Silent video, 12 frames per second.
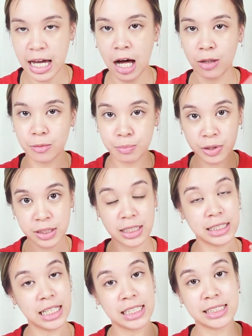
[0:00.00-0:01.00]
I'll put the
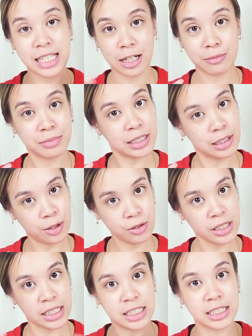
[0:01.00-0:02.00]
link down below
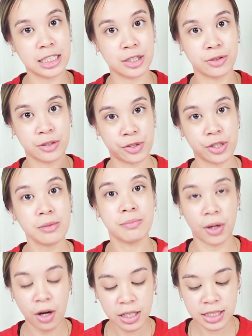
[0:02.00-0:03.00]
in the description
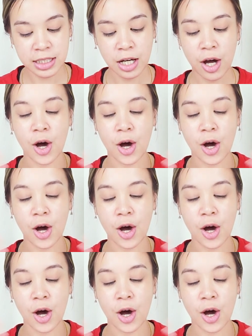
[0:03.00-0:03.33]
box.